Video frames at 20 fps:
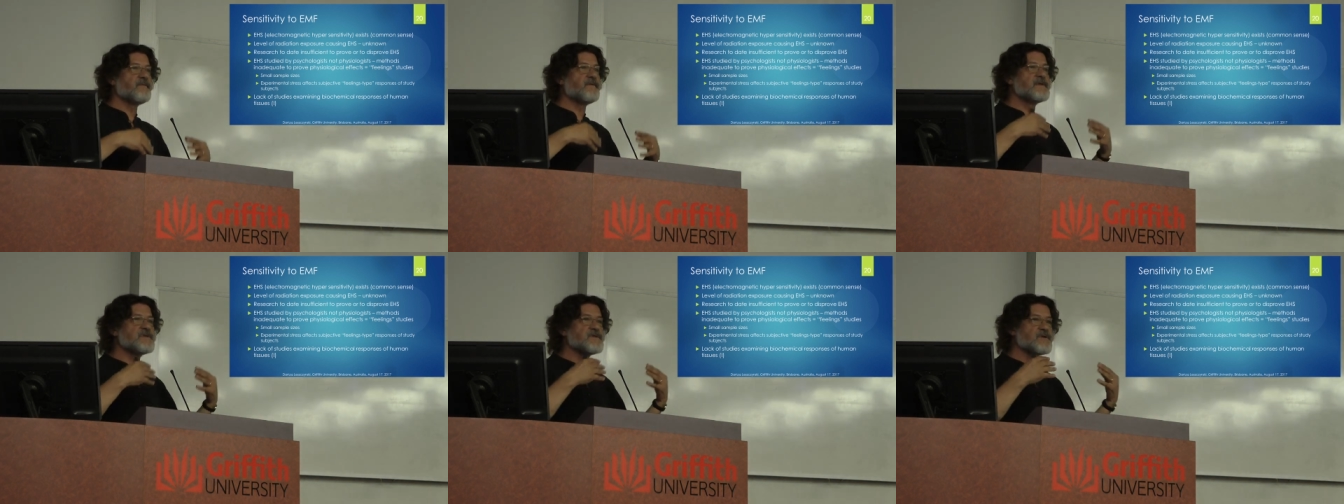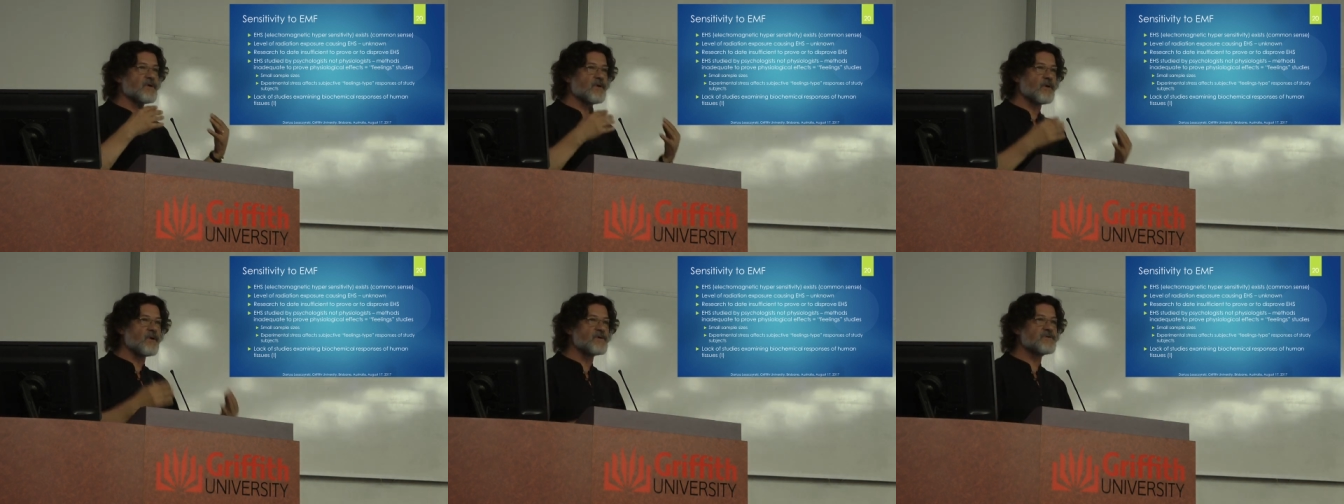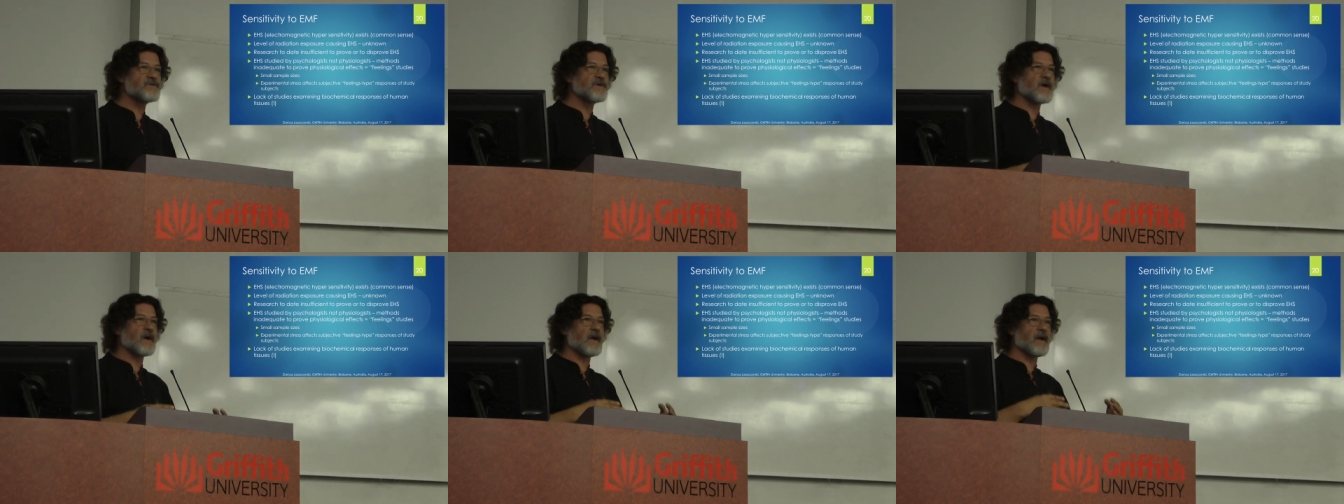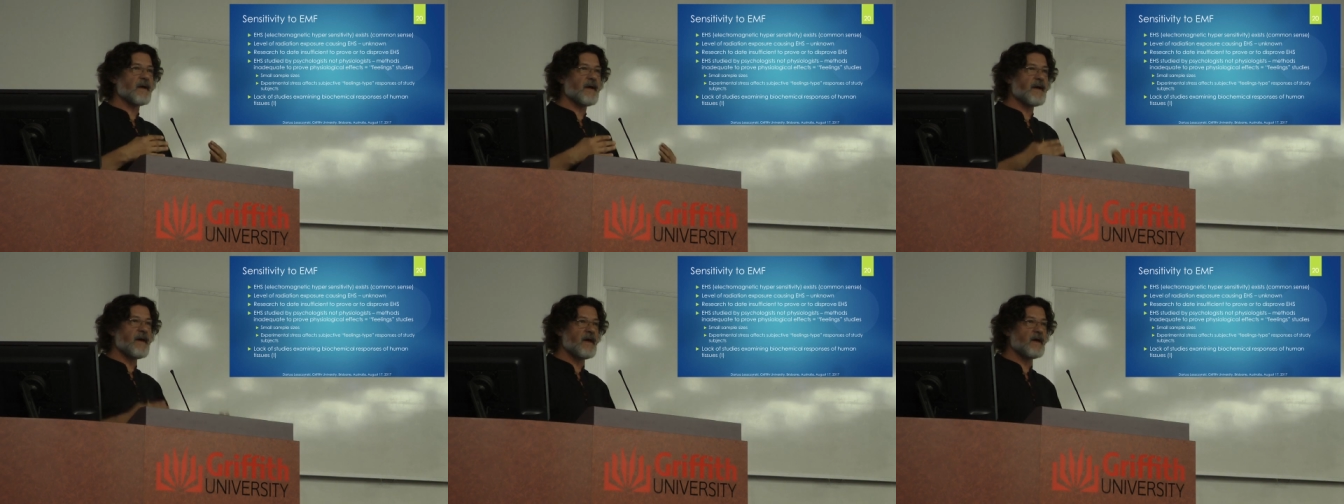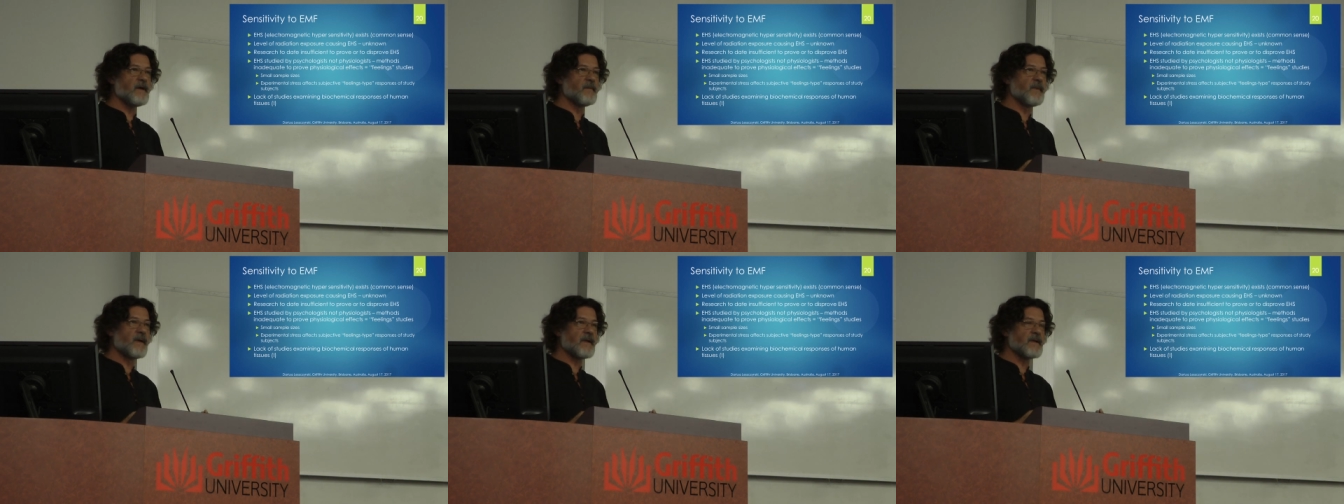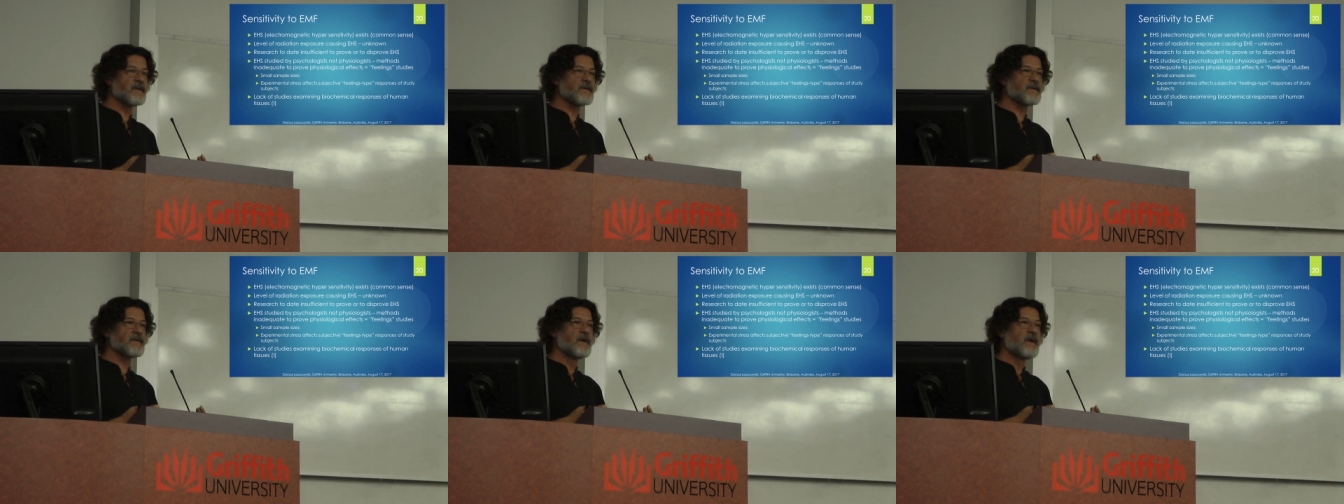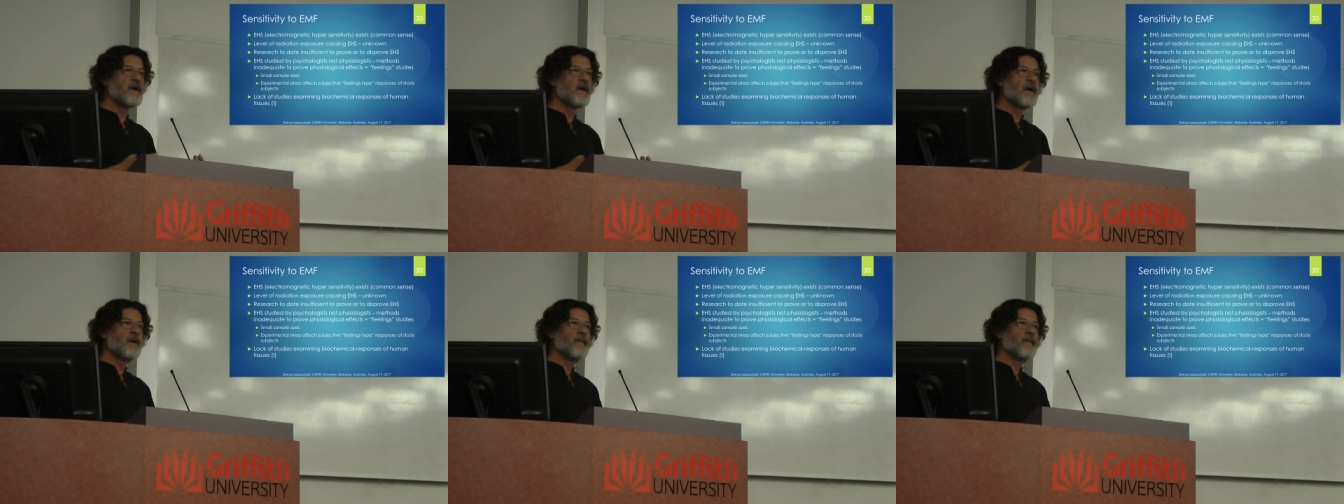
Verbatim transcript: any physiological ailment